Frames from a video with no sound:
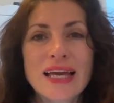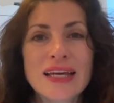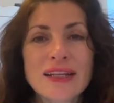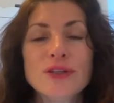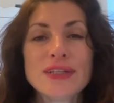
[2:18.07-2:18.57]

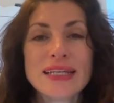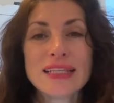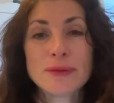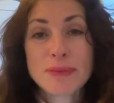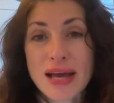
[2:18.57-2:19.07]
and looking
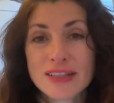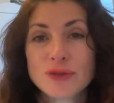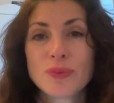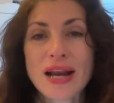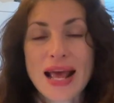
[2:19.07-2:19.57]
at the
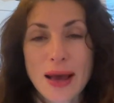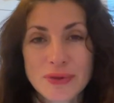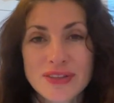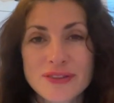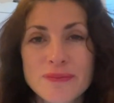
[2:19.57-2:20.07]
past, what
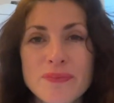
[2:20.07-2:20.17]
happened.